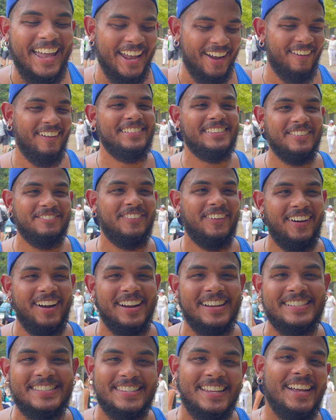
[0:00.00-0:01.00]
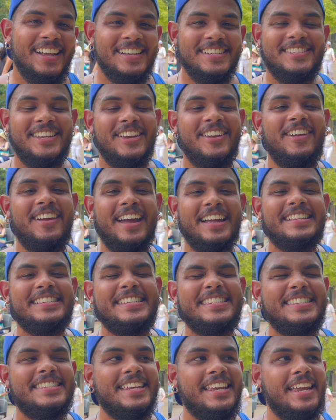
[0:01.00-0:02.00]
here at the parks. So you get
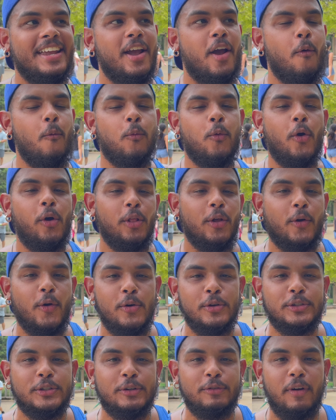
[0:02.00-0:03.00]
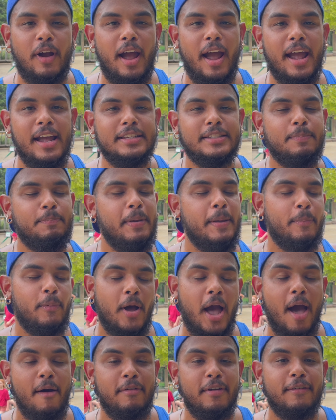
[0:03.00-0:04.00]
to see roller coaster rides, people
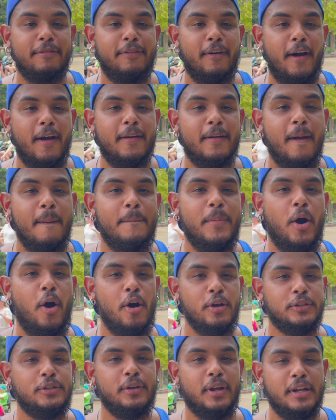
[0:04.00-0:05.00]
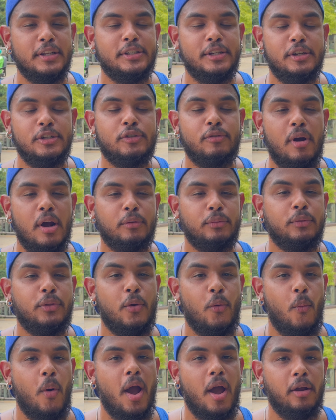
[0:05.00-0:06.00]
having fun, but also get to interact with
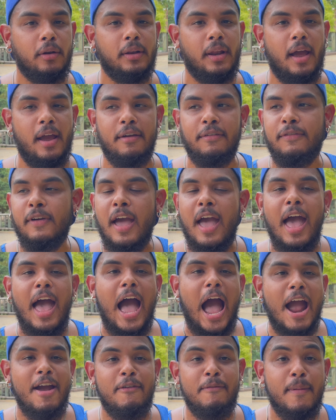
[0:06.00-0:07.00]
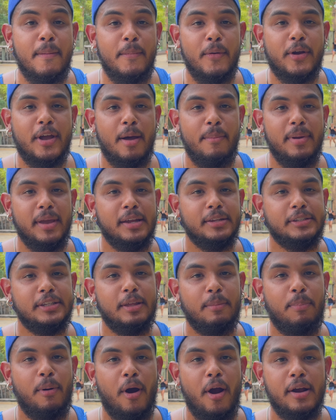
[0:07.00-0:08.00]
your wildlife. I remember coming into
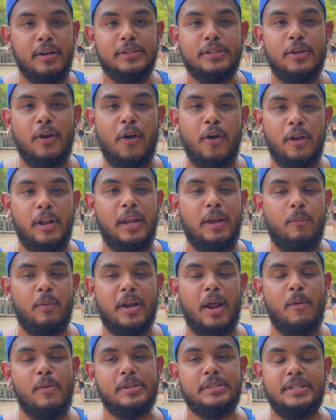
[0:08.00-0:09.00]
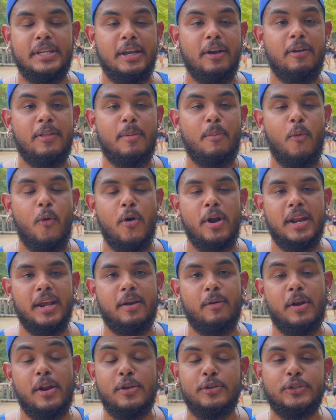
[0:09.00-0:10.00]
the parks early when I was here in the morning
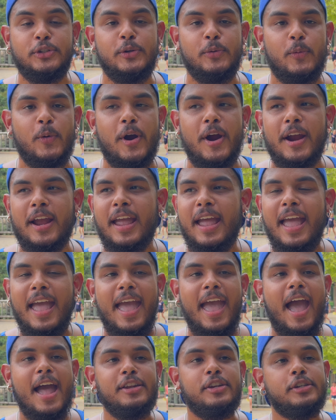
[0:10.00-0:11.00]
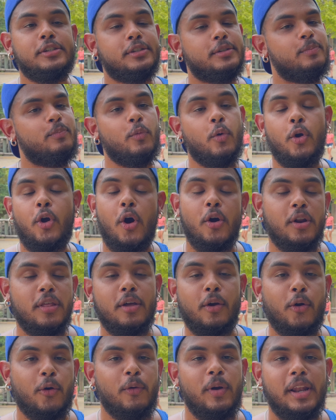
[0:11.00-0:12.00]
when I used to work and just go to
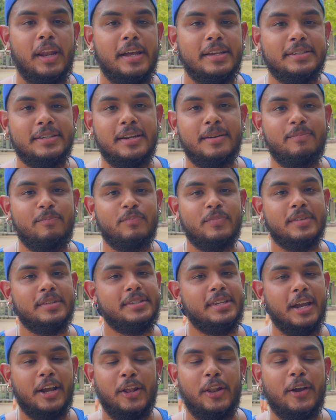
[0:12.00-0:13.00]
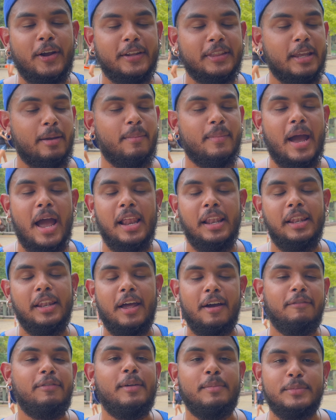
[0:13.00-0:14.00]
the gorillas and take a look at them. I
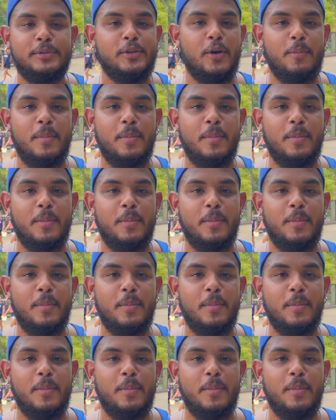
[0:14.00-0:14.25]
love them so